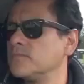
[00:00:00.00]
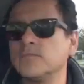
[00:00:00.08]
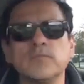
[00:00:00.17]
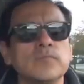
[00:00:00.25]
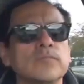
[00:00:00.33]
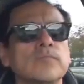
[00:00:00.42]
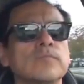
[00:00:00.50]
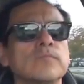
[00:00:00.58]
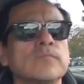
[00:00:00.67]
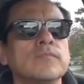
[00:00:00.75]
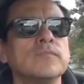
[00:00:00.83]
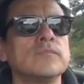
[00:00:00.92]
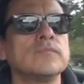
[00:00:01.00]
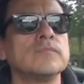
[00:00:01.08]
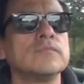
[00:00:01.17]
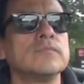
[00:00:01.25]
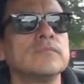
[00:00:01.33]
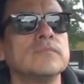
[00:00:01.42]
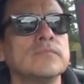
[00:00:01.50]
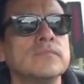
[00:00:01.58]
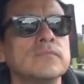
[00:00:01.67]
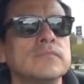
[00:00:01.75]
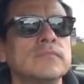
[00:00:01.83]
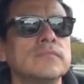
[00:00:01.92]

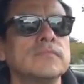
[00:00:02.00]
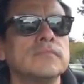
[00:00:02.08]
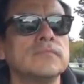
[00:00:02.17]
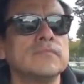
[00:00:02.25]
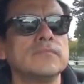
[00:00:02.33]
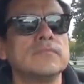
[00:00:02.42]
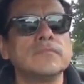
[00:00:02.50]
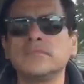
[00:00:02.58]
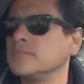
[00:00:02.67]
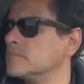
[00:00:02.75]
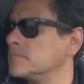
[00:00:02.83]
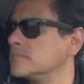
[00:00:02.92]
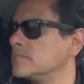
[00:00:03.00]
The person shown says nothing.